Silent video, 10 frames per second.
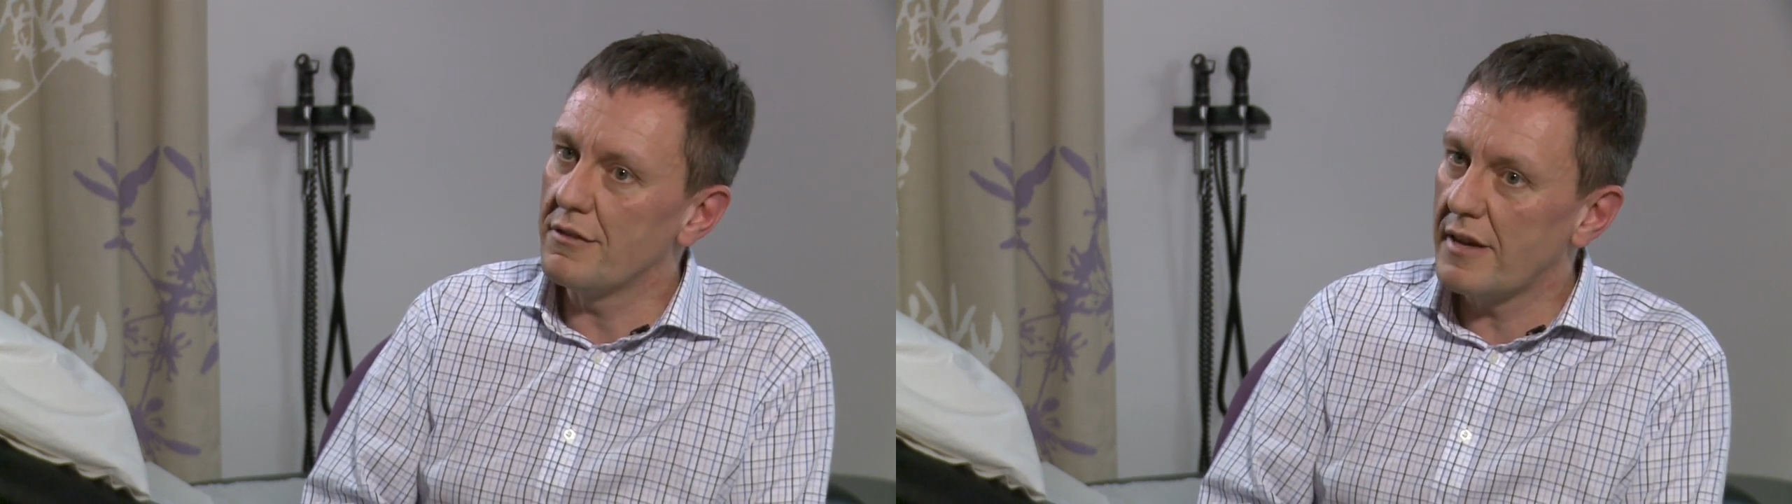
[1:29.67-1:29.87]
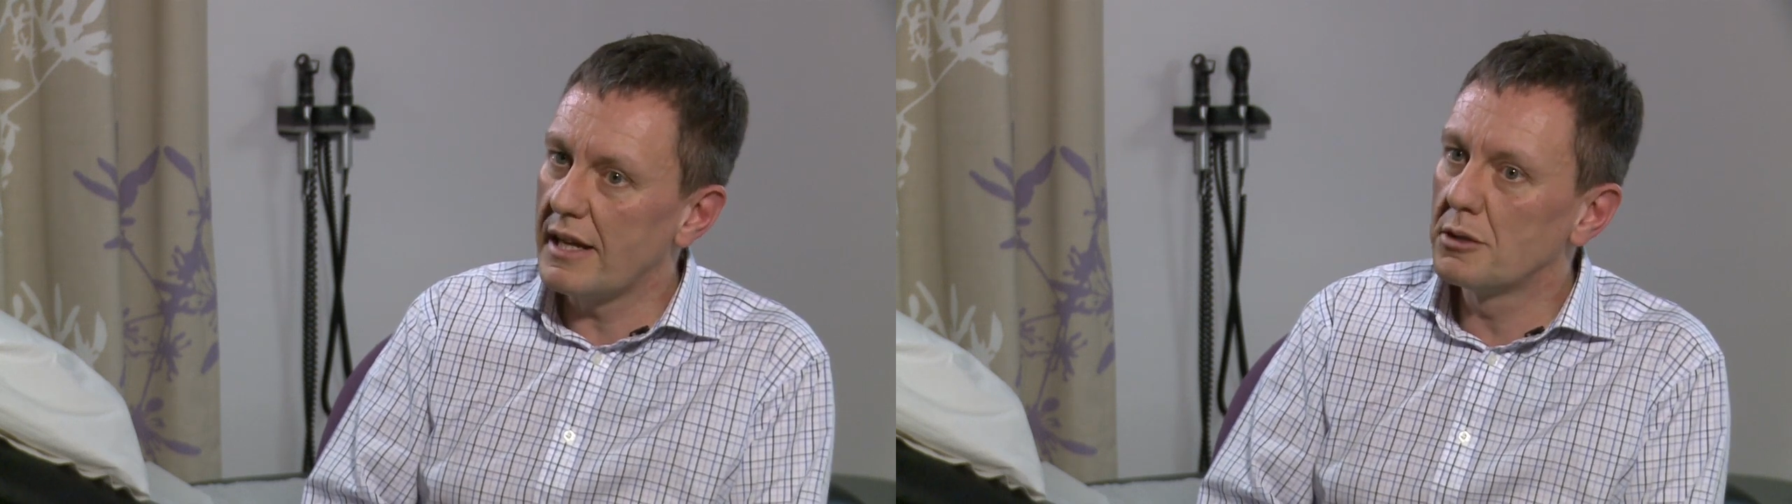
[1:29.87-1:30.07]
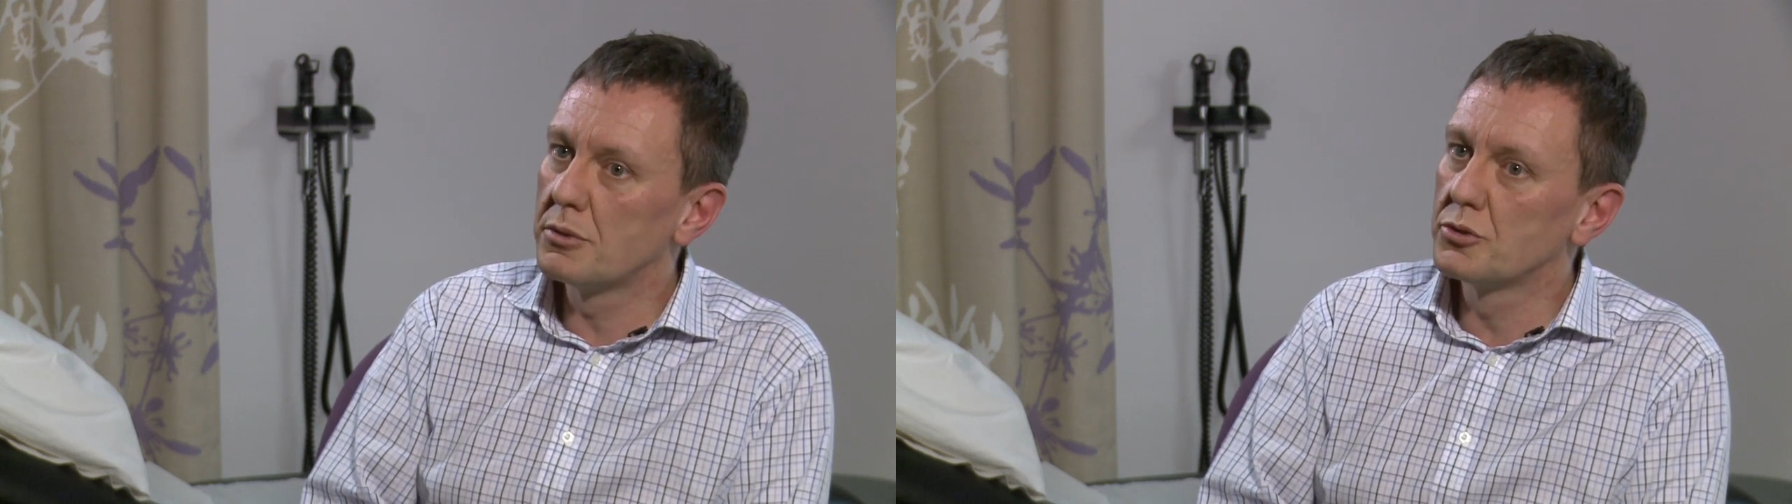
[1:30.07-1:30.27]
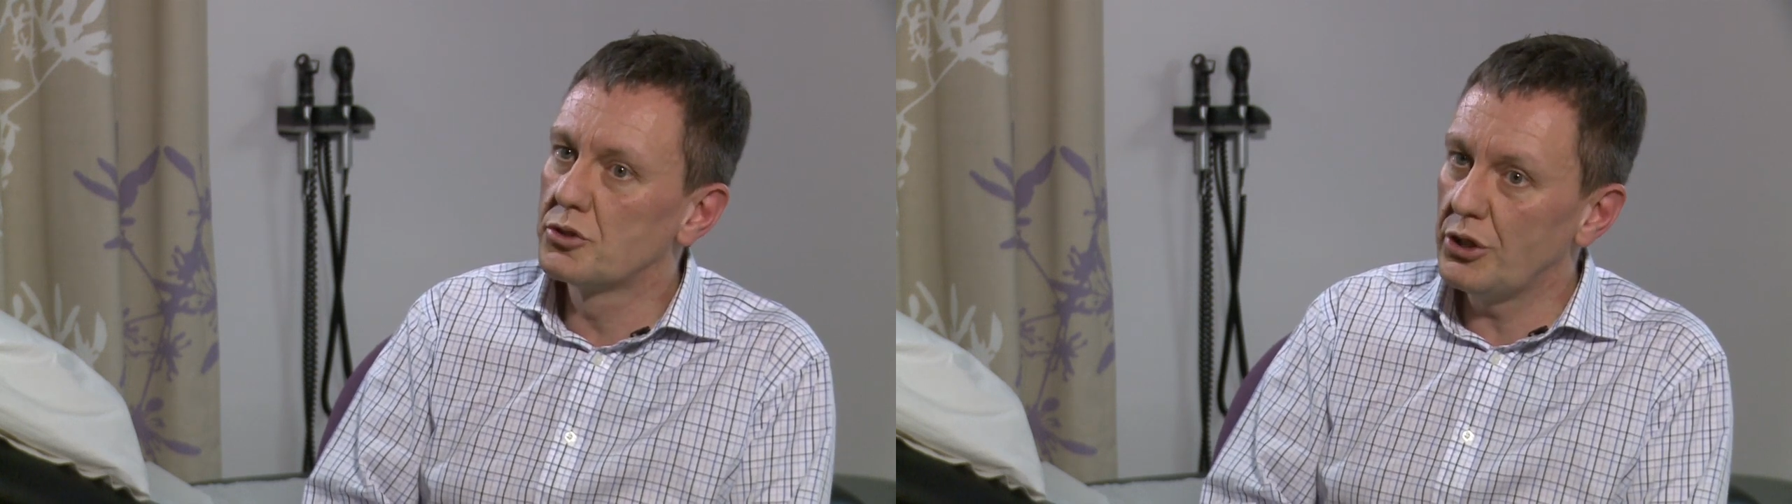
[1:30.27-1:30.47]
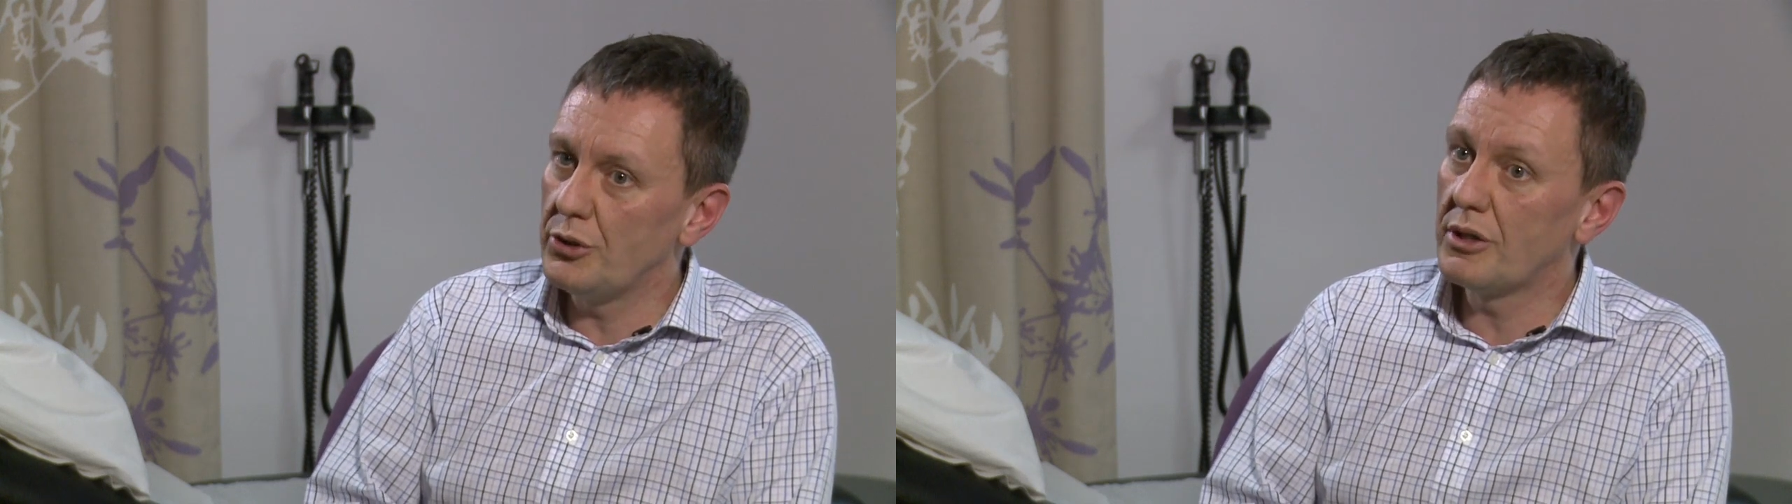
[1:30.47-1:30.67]
available
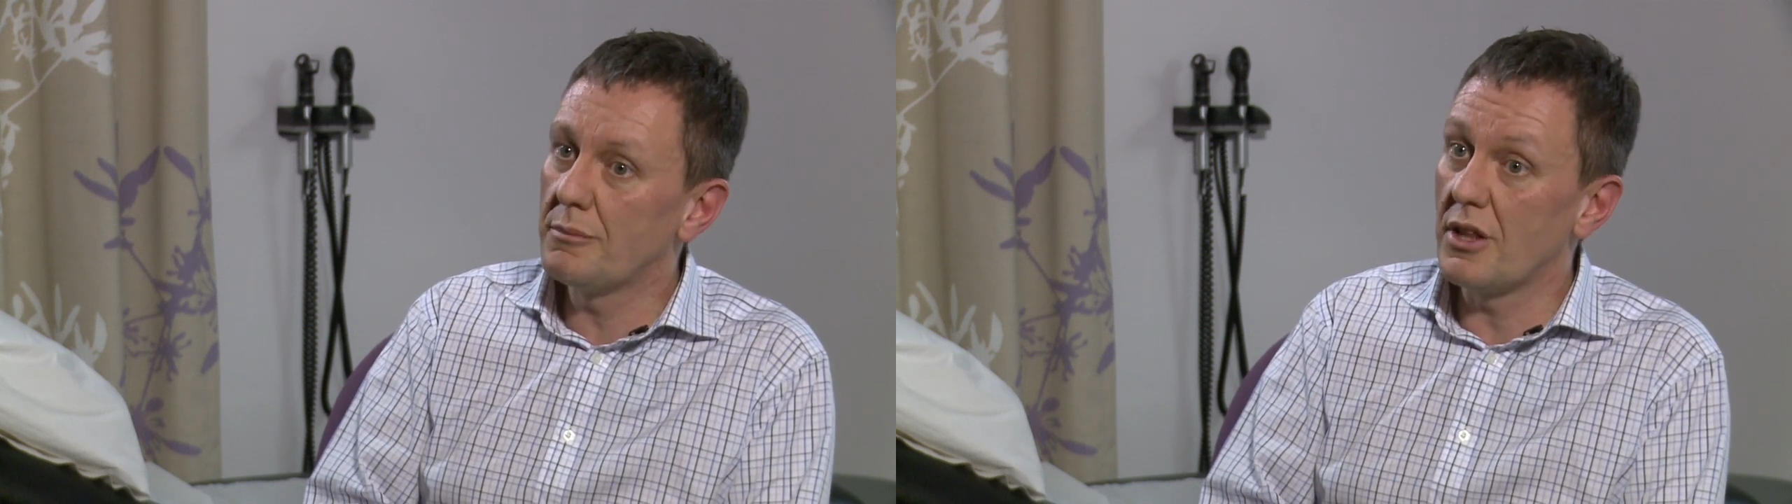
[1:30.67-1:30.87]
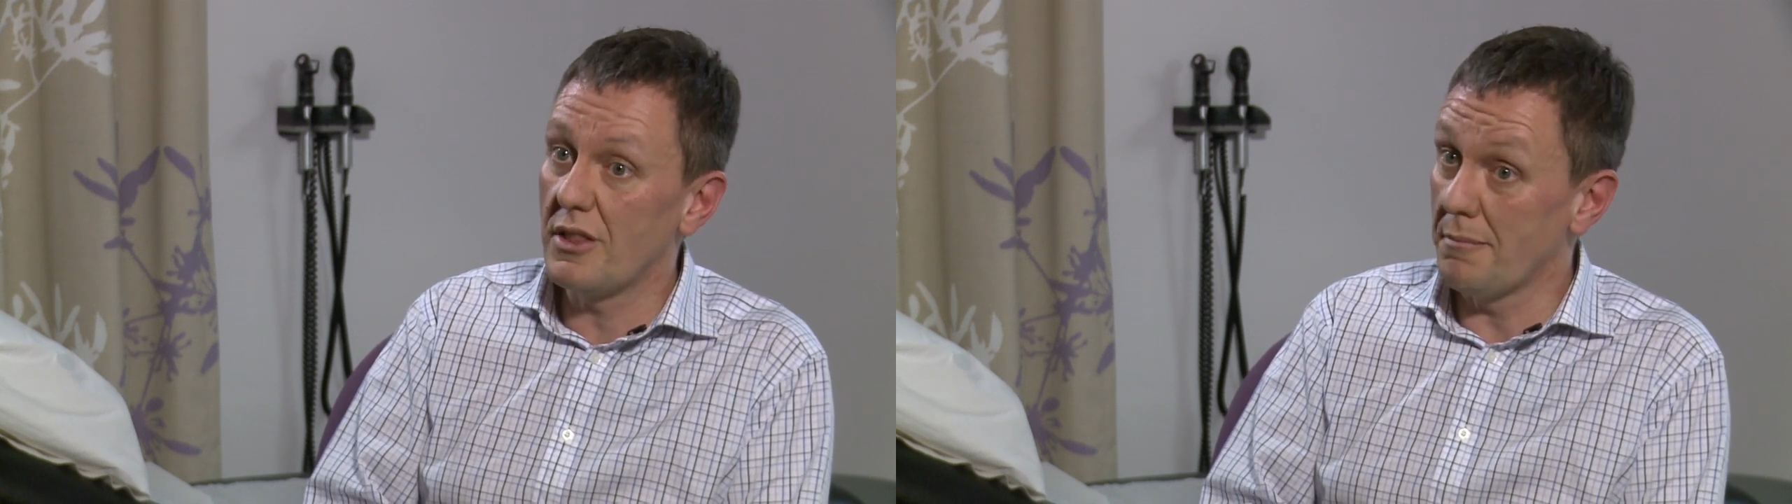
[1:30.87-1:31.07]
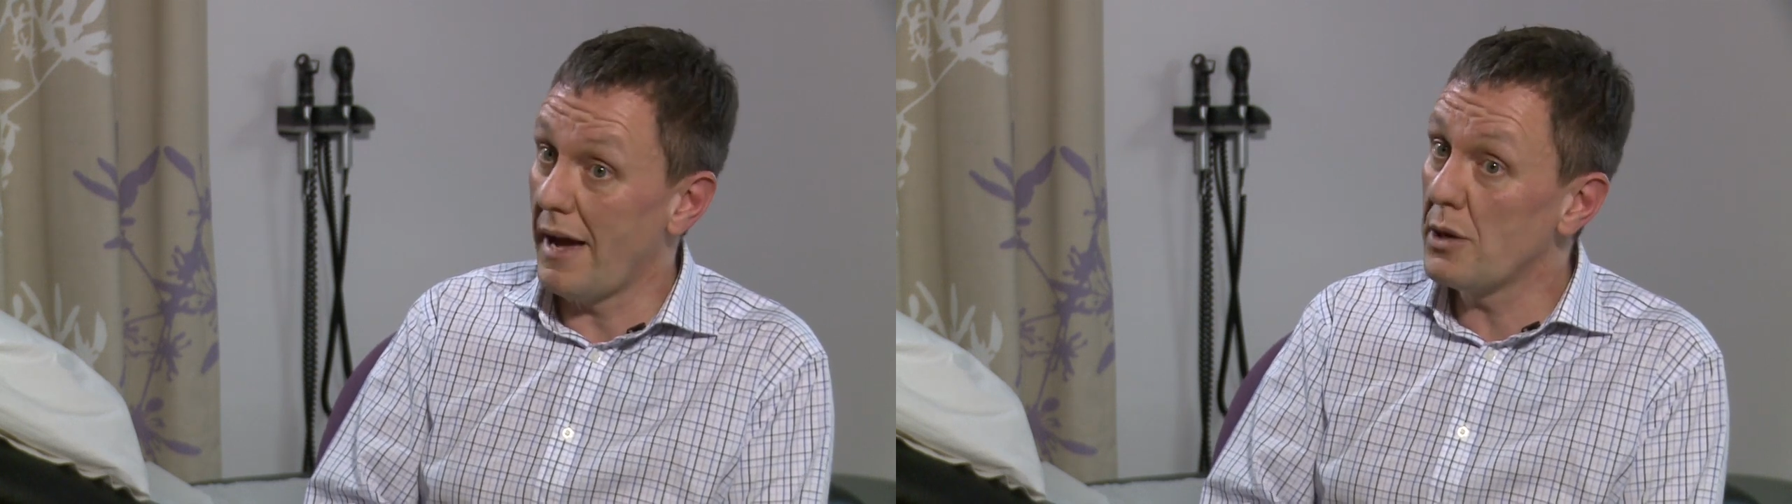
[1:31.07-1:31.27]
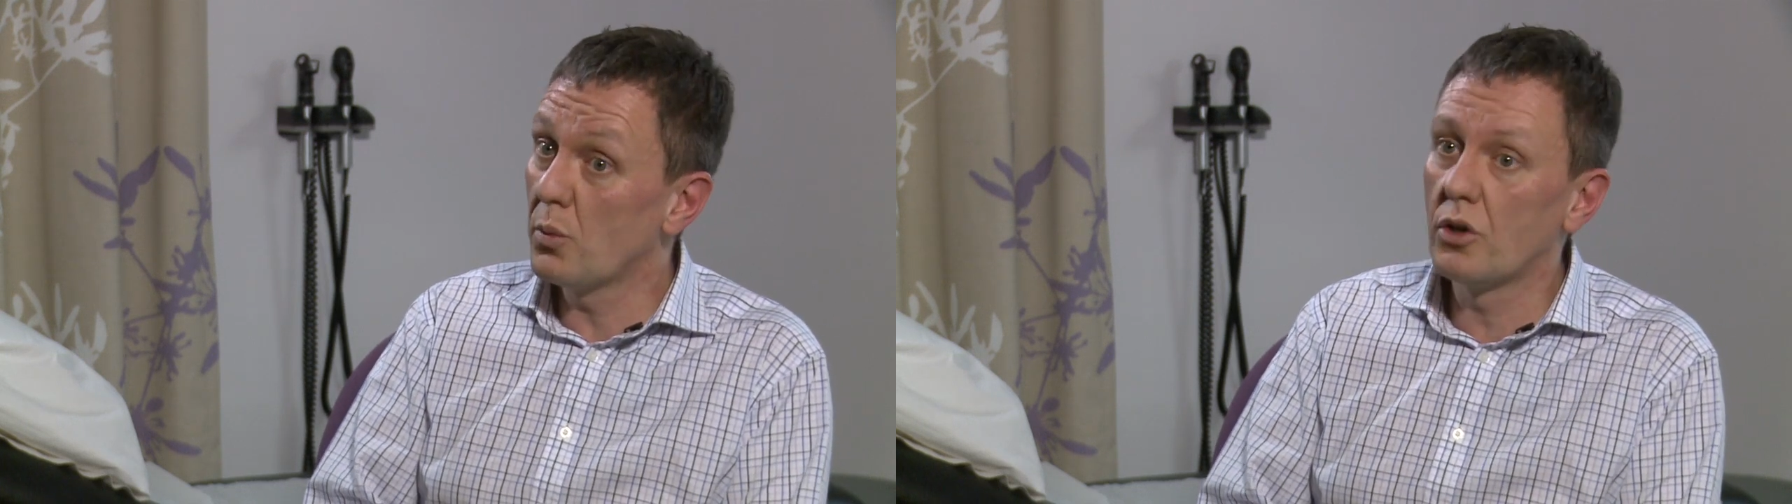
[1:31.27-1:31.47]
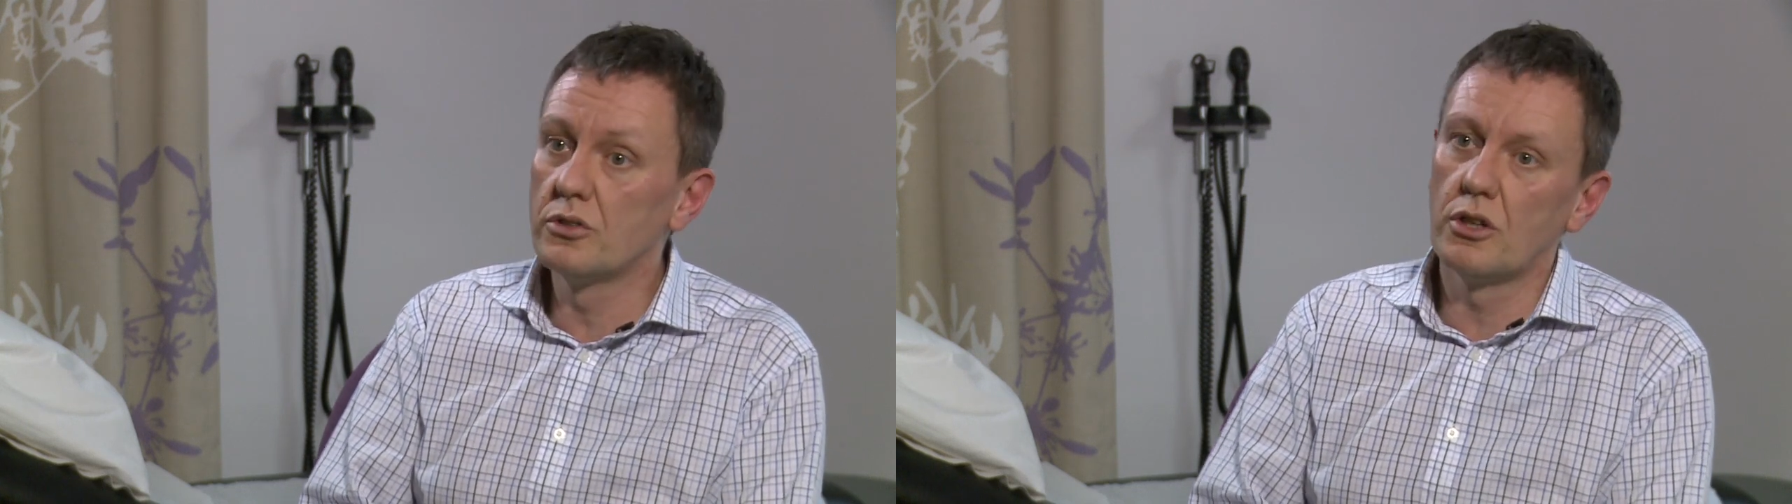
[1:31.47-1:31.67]
to them that they may
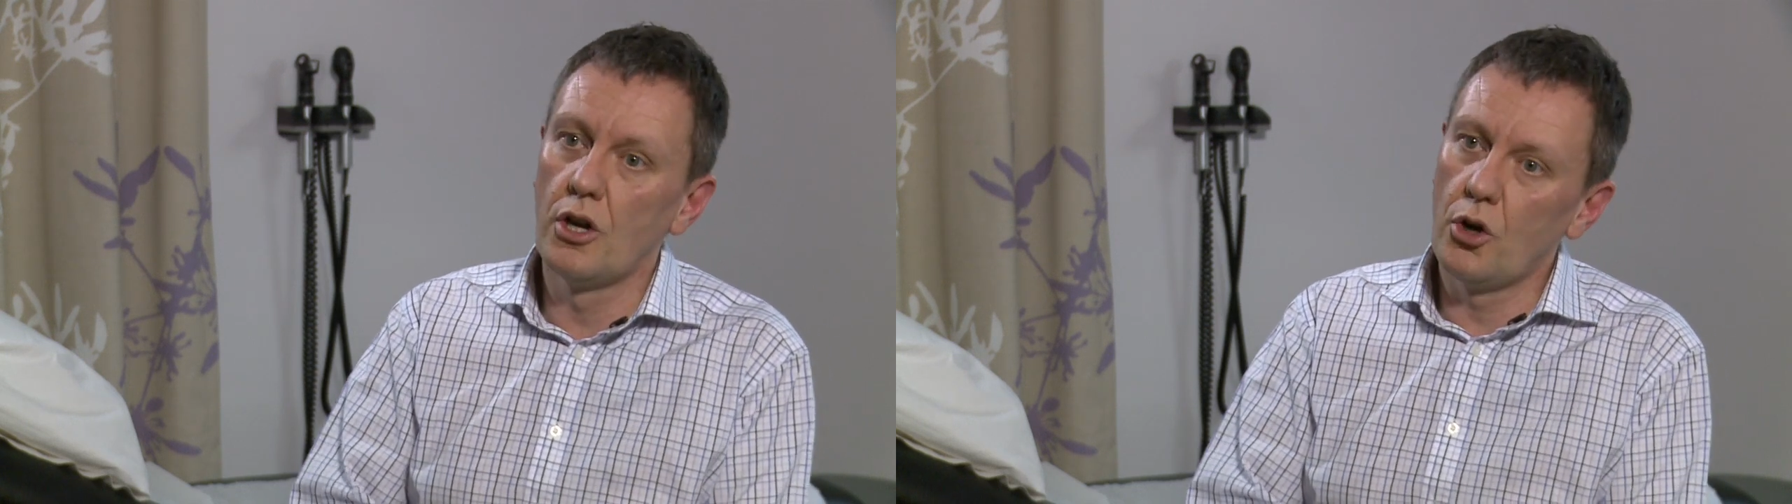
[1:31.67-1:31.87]
want,